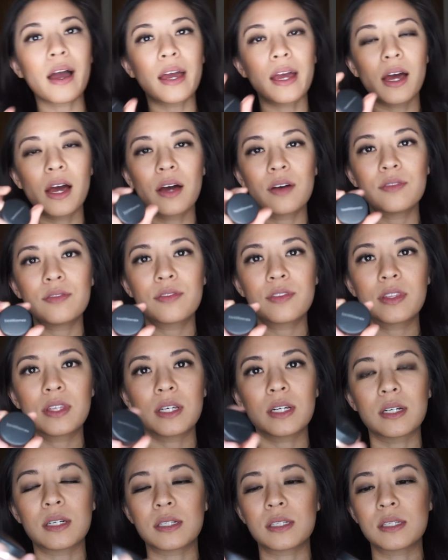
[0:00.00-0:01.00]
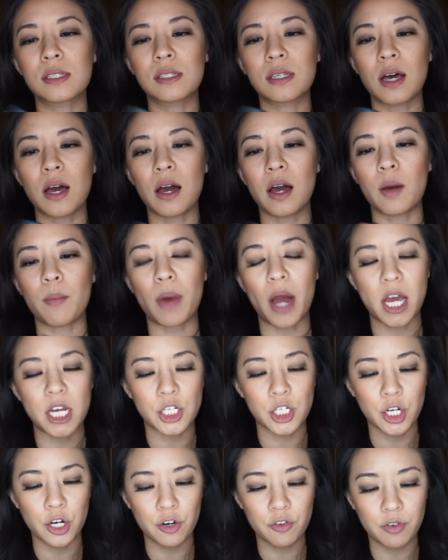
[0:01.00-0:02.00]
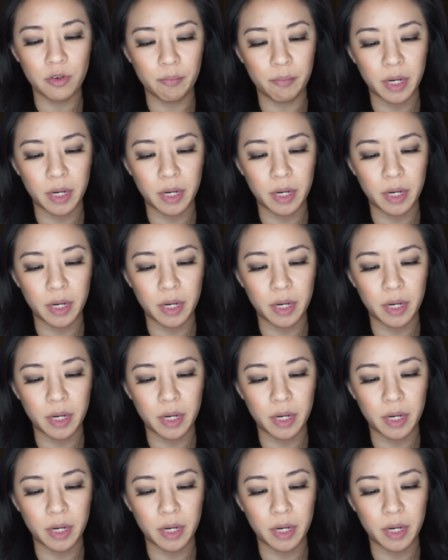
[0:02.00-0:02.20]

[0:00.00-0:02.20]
I have this eyeshadow from